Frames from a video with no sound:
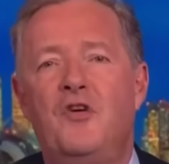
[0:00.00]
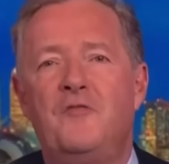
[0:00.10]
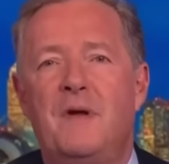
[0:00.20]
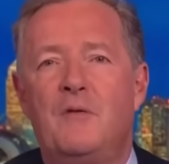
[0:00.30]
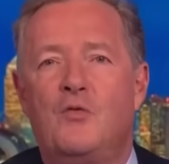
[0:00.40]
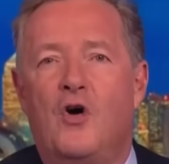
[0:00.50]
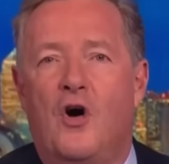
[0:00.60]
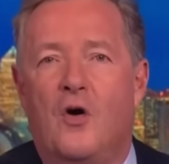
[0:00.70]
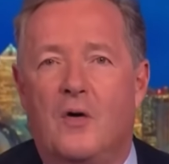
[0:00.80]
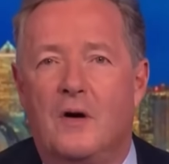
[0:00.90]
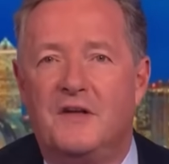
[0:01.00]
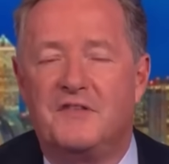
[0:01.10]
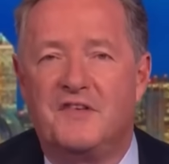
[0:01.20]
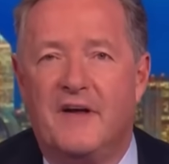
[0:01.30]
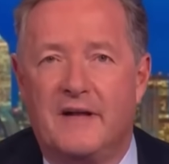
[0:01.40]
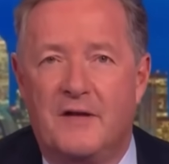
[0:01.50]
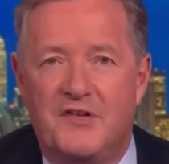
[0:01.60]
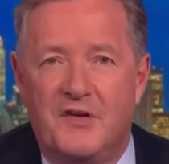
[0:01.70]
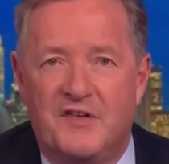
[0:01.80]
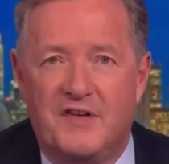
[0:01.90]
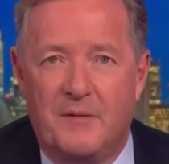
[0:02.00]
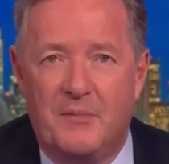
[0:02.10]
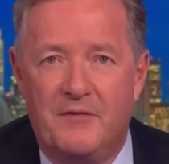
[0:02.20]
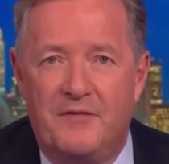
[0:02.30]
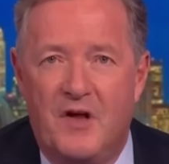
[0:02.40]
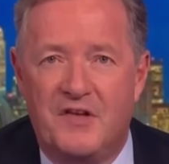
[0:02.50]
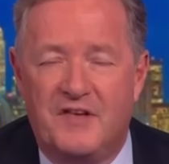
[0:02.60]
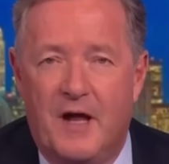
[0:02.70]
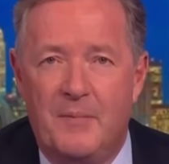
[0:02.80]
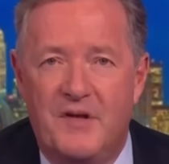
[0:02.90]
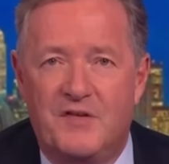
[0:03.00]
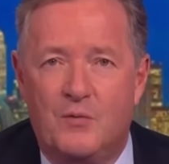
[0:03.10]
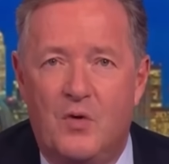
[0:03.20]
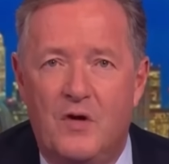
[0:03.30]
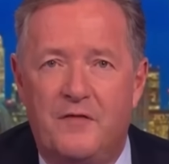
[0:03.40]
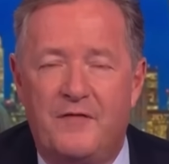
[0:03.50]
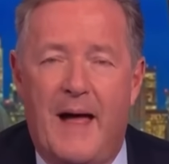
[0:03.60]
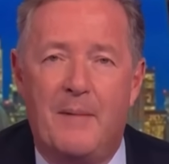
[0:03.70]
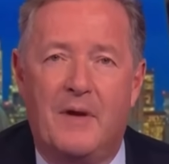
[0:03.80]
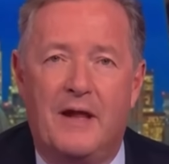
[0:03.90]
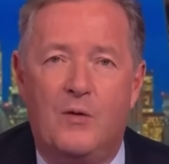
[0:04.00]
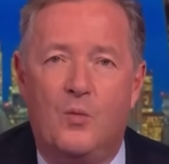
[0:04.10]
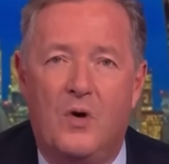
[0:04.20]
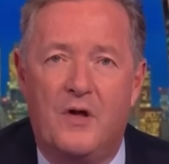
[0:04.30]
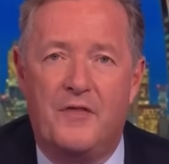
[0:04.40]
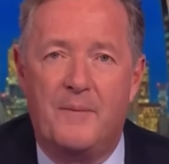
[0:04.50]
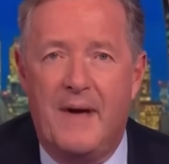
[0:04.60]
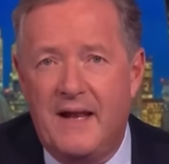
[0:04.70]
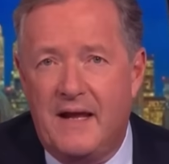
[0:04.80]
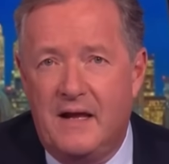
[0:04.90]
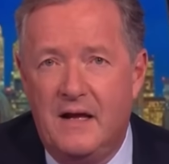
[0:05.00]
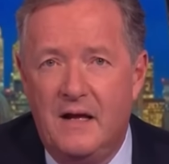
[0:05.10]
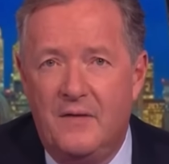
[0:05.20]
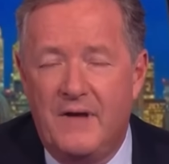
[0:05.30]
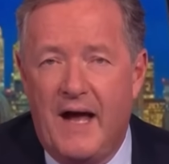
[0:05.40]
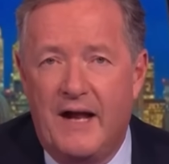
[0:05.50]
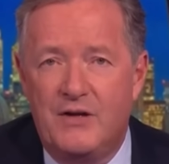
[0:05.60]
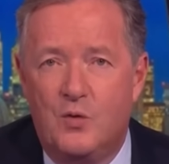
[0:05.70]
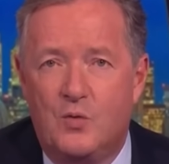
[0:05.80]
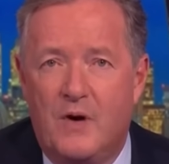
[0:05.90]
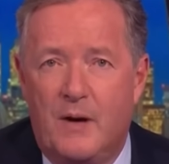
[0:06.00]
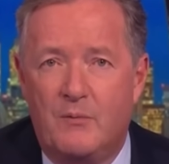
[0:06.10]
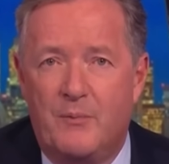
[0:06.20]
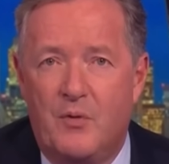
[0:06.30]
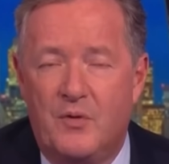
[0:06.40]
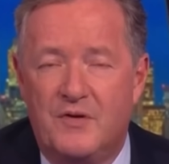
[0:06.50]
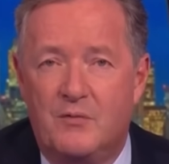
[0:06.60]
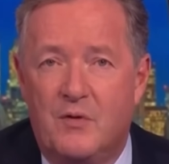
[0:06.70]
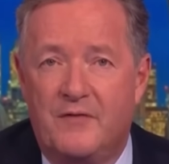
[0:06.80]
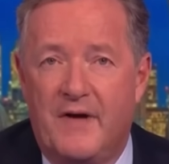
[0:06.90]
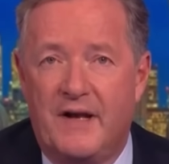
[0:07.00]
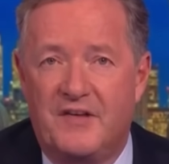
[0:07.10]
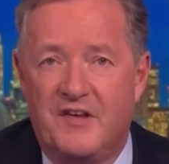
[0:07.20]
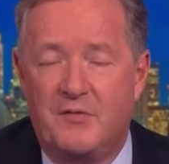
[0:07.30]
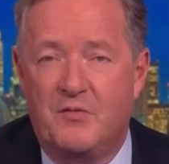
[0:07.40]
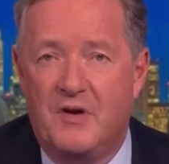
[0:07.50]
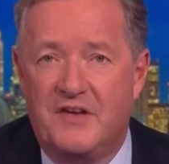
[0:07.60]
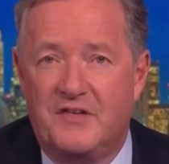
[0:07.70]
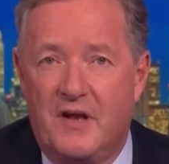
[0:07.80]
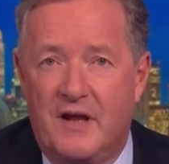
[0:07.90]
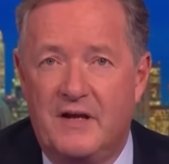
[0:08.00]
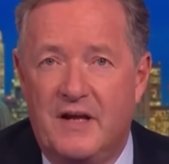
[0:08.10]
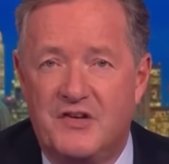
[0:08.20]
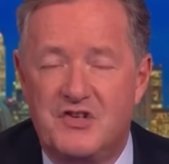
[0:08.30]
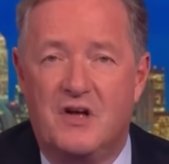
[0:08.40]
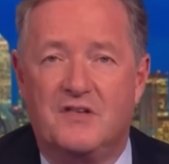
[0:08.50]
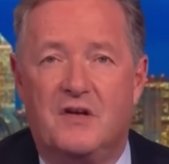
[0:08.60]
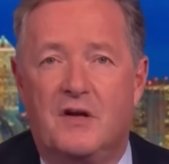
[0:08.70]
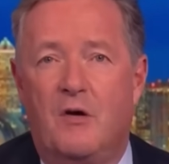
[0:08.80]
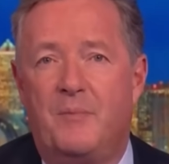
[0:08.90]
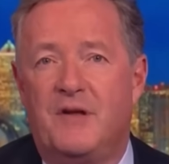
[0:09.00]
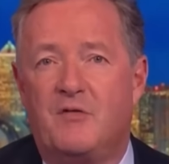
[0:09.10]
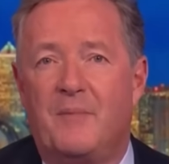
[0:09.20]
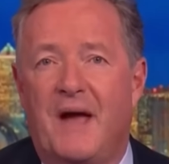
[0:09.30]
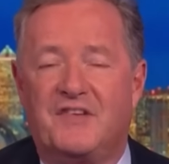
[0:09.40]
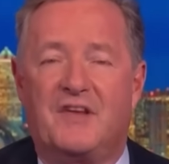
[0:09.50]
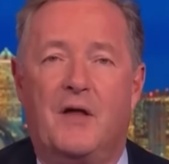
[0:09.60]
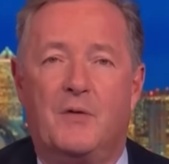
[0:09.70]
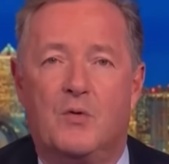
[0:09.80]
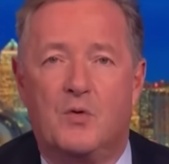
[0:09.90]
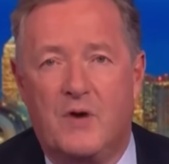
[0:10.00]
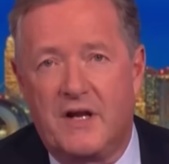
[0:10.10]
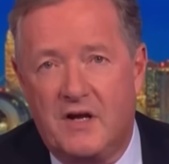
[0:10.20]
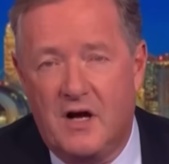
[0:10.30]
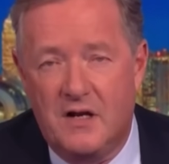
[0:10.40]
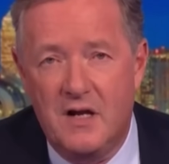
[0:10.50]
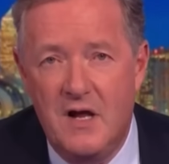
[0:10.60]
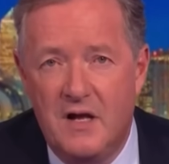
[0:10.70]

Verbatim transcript: Prove Me Wrong is the title of his new segment. First up is the royal family worth the money. The annual Crown report into royal finances was released today. King Charles and co appear to have maxed out the royal credit card.